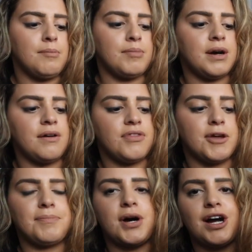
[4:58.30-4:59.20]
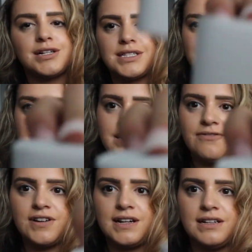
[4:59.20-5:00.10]
but the box is
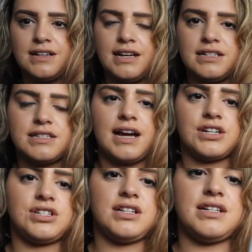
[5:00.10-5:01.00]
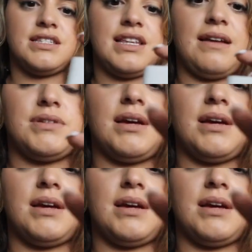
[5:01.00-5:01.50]
different. It's actually the same